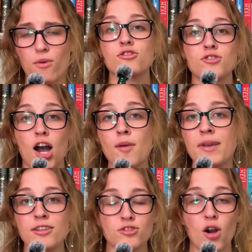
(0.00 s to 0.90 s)
Stop
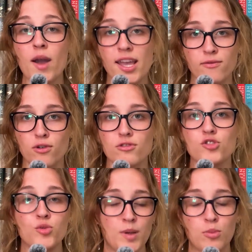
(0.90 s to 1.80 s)
being so hateful
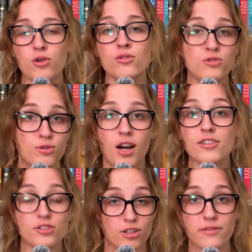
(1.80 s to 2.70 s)
to people who do not
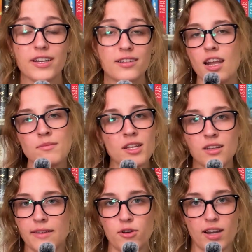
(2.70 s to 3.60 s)
deserve it. And I'm gonna
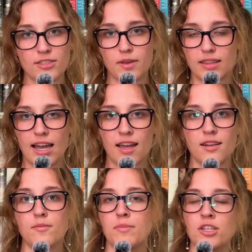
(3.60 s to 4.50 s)
leave you guys with that.
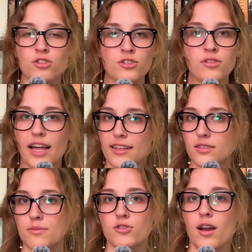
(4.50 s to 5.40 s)
Be sure to like and
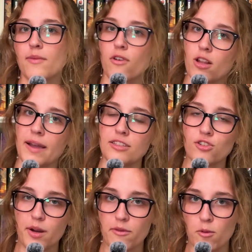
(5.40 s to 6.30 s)
subscribe, follow my
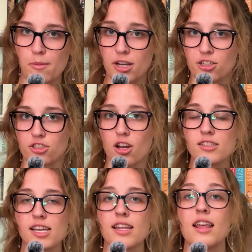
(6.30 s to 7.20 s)
Instagram for more bookish
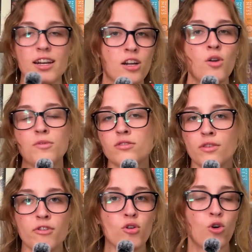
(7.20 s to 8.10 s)
content, and I hope those
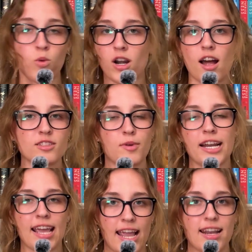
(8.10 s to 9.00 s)
of you who were not
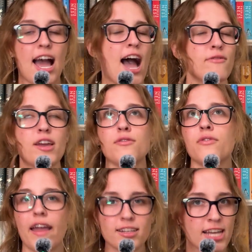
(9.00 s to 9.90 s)
spreading hate have a
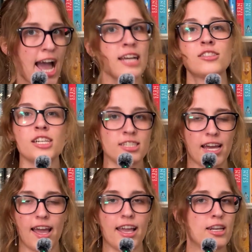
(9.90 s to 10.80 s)
fantastic
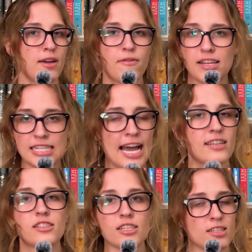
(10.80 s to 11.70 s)
day and a
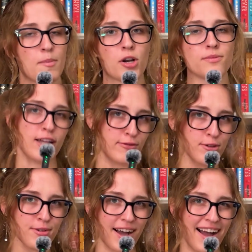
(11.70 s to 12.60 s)
fantastic summer. Love
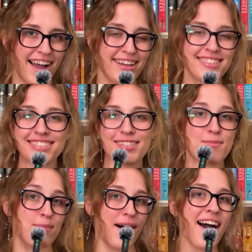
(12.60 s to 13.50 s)
you guys.
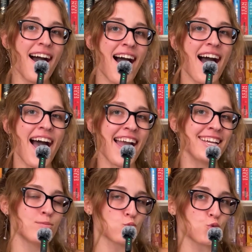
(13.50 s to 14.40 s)
Bye!